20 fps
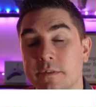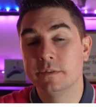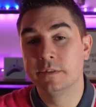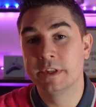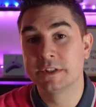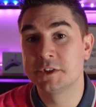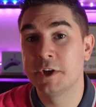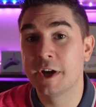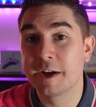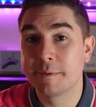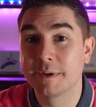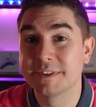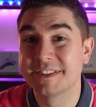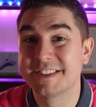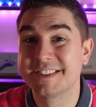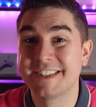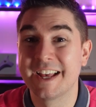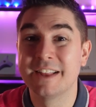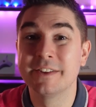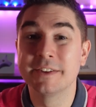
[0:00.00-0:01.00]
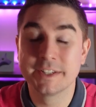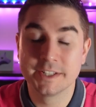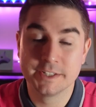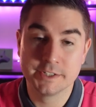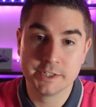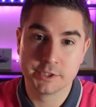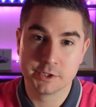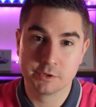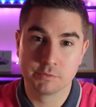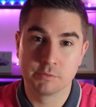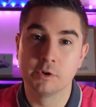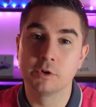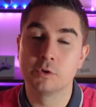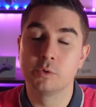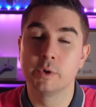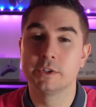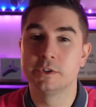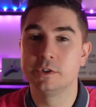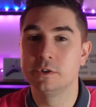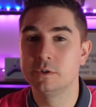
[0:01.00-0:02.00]
Let's talk about selling contingent real
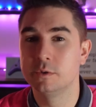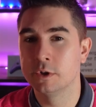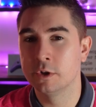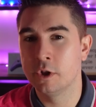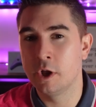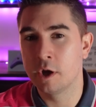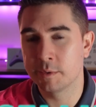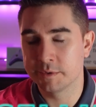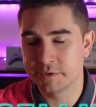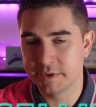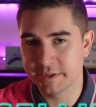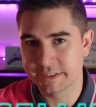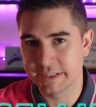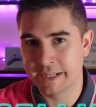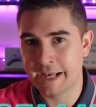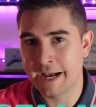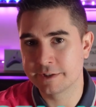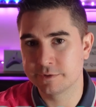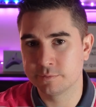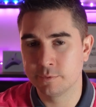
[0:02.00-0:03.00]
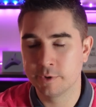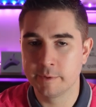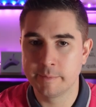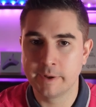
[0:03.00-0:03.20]
quick too, along with this last one